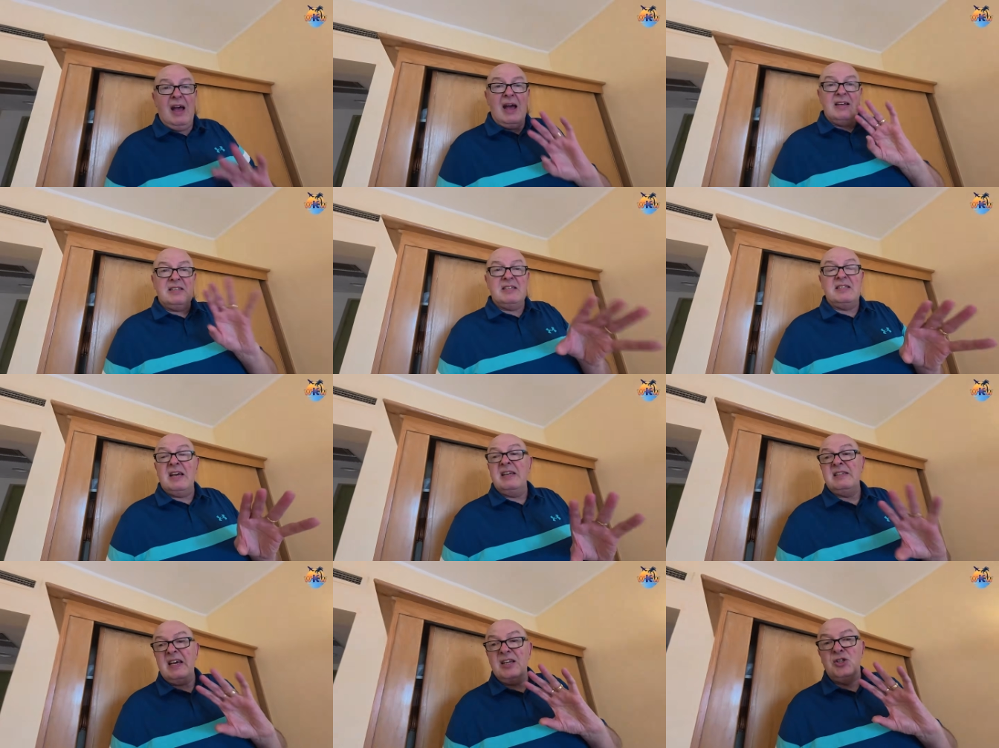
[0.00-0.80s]
As I
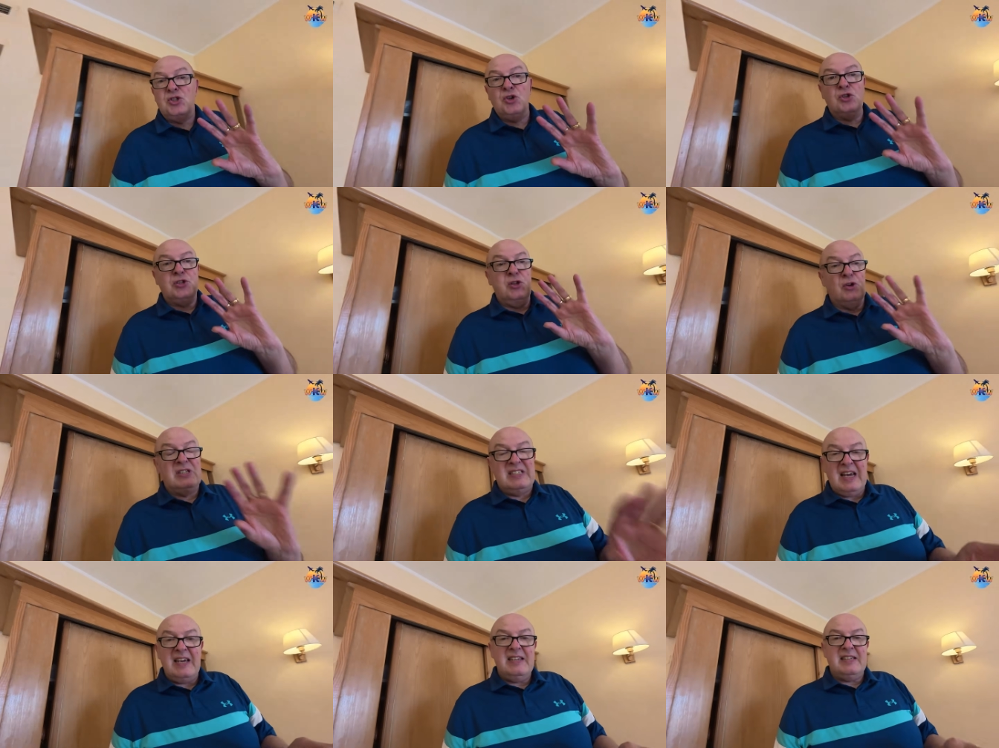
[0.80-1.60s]
said, it does
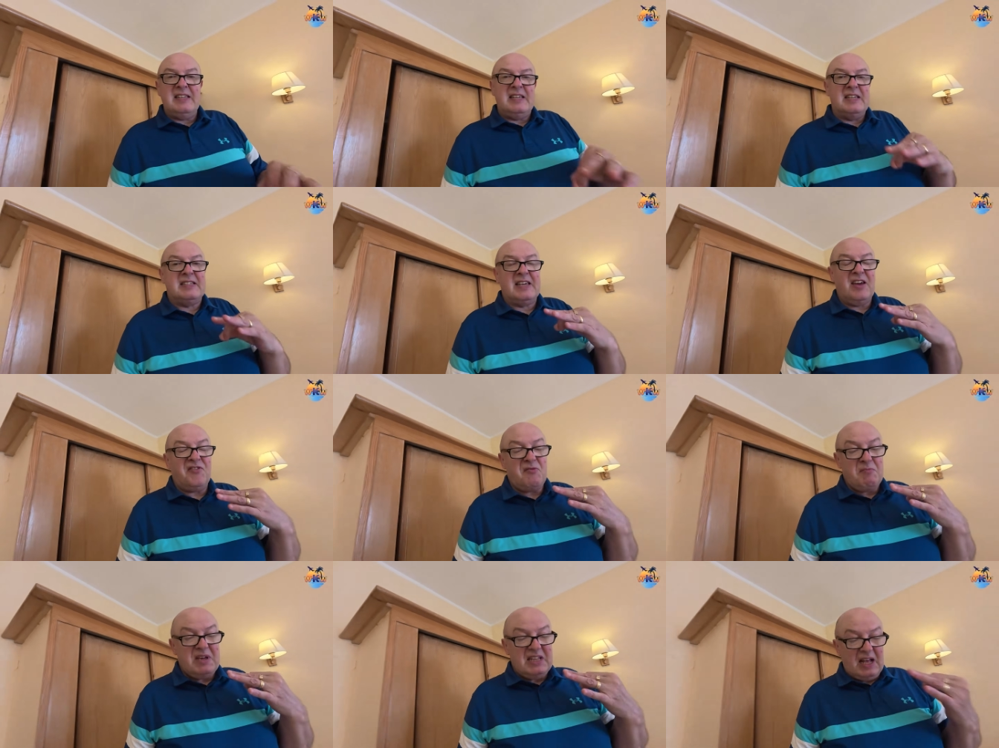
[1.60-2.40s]
look dated. It's
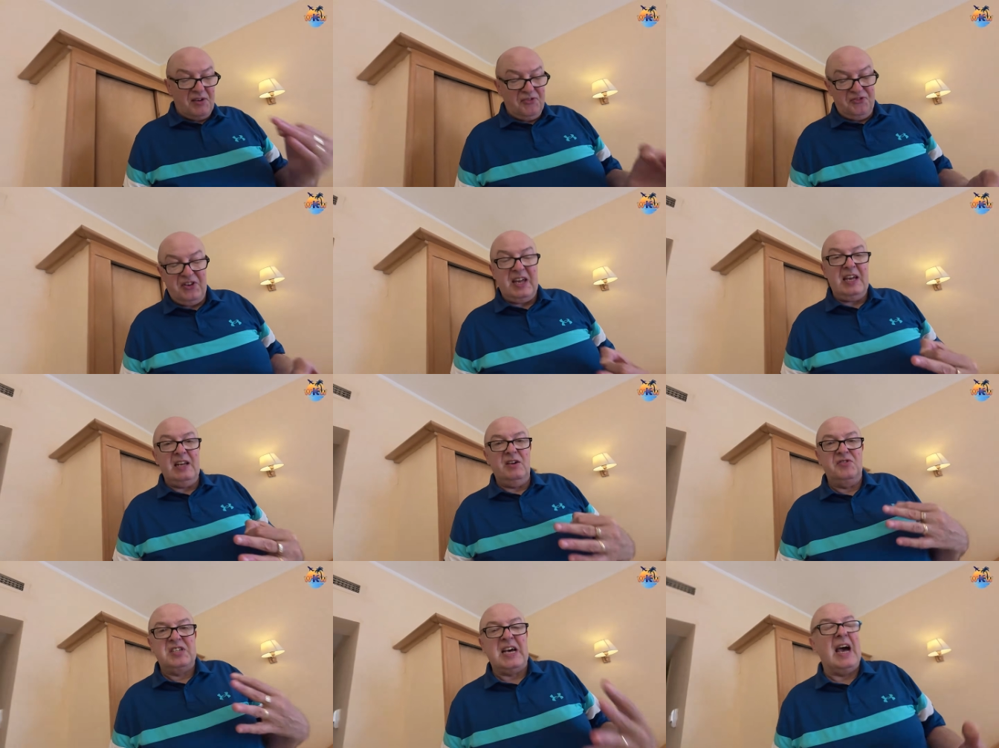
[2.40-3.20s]
given me that
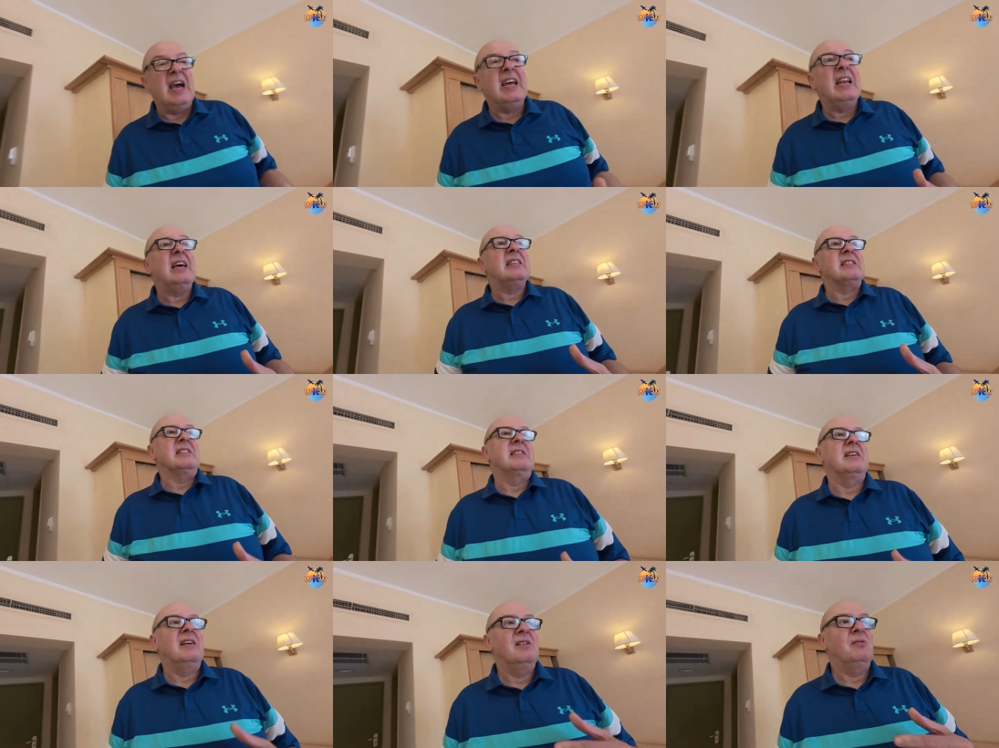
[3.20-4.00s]
feel of
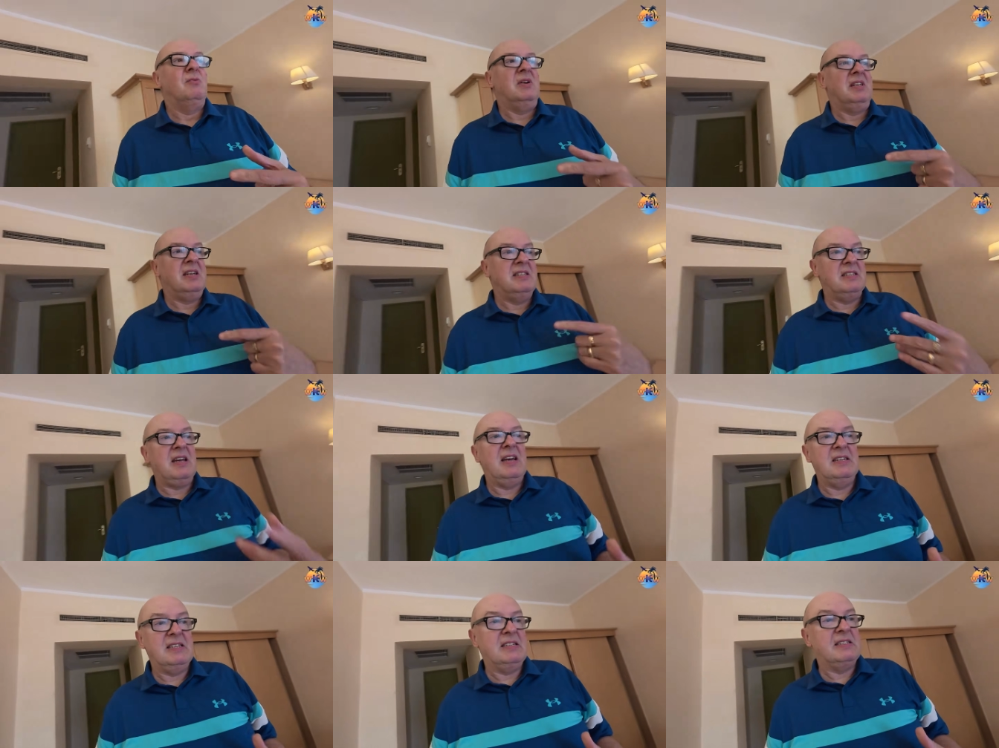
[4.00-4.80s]
Thailand when I
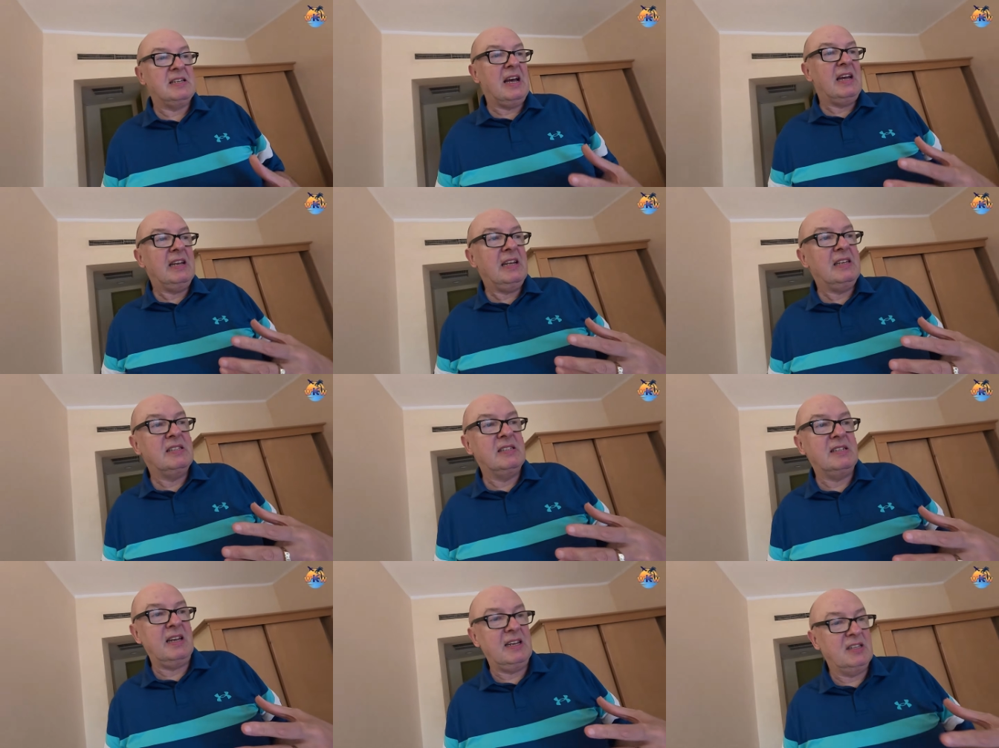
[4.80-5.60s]
stayed in
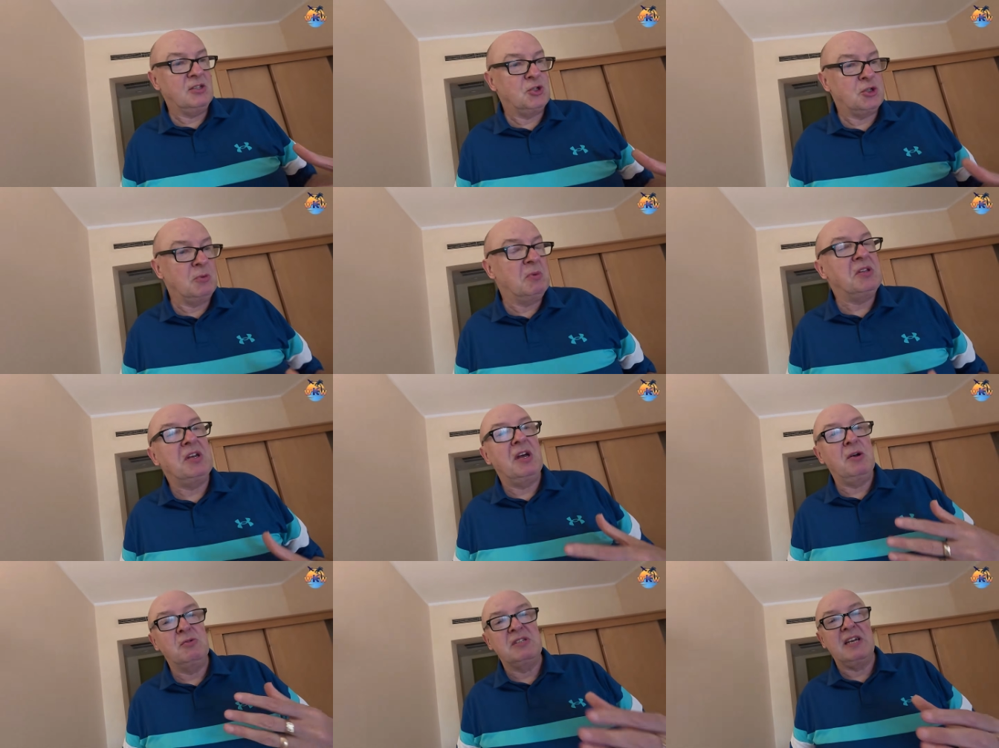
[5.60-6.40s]
Thailand in some of
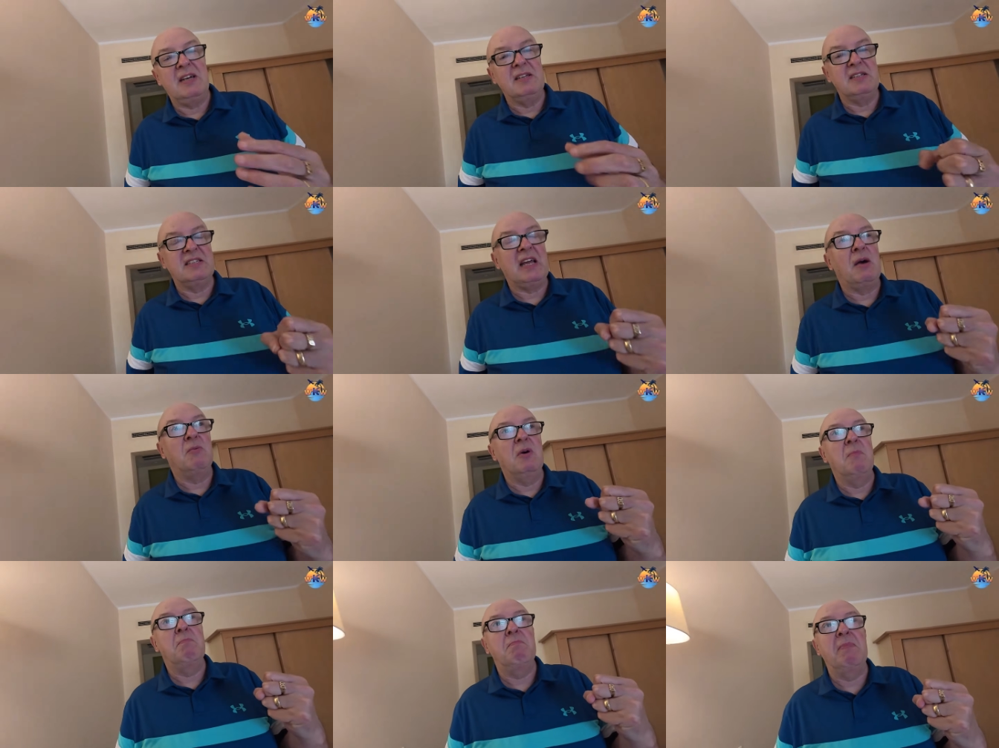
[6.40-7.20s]
the hotels that
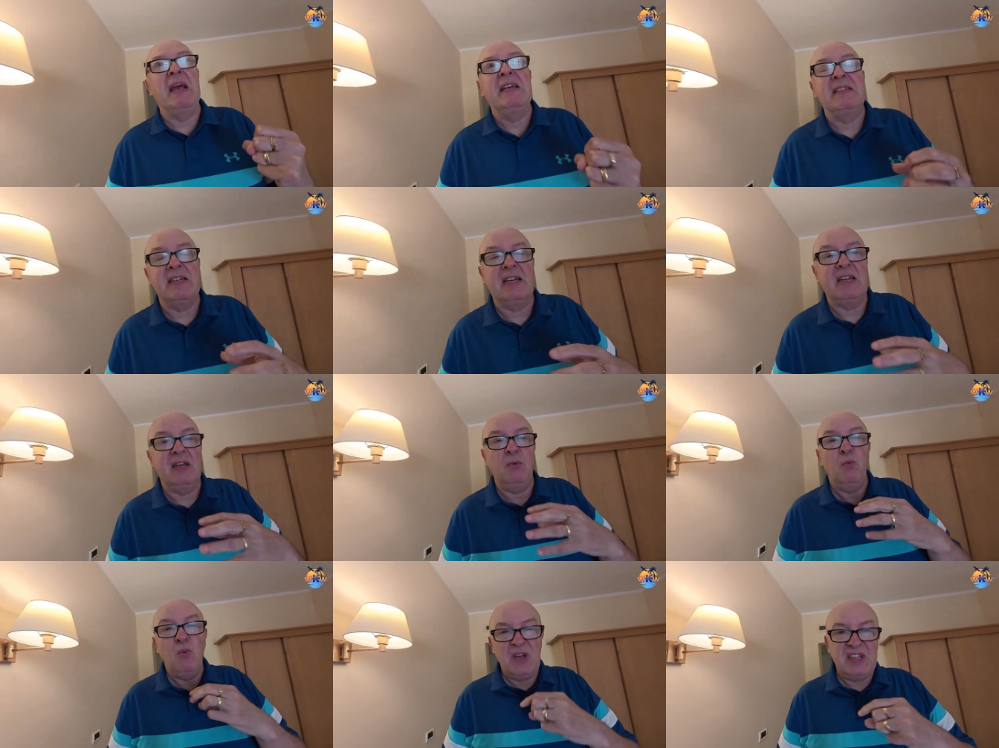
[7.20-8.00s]
were
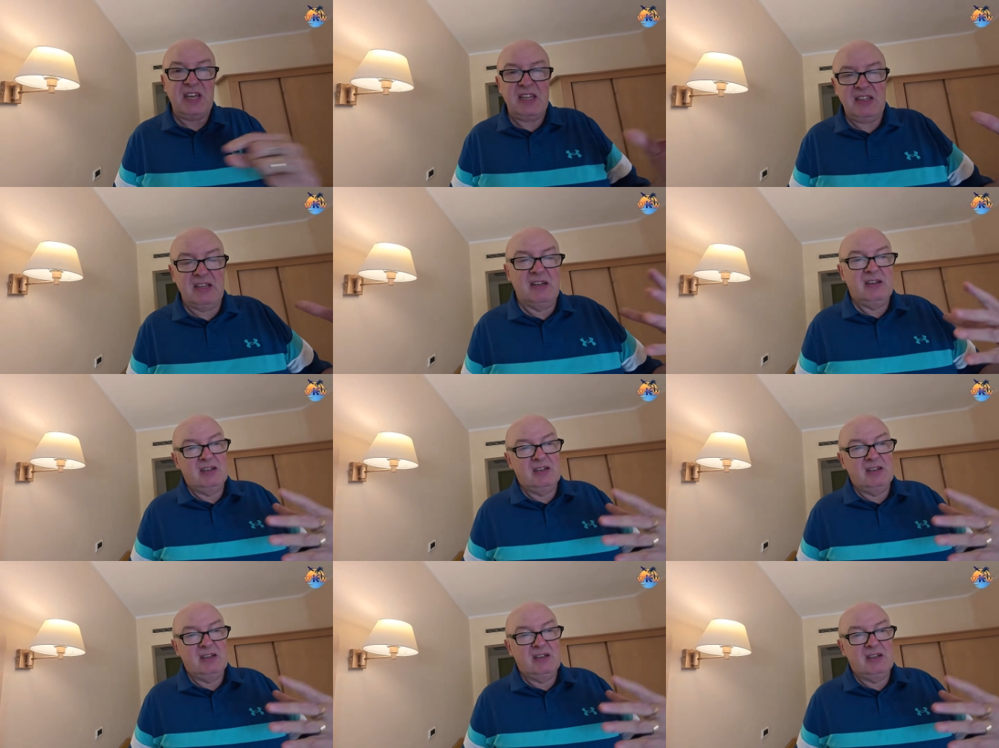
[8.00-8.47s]
basically within.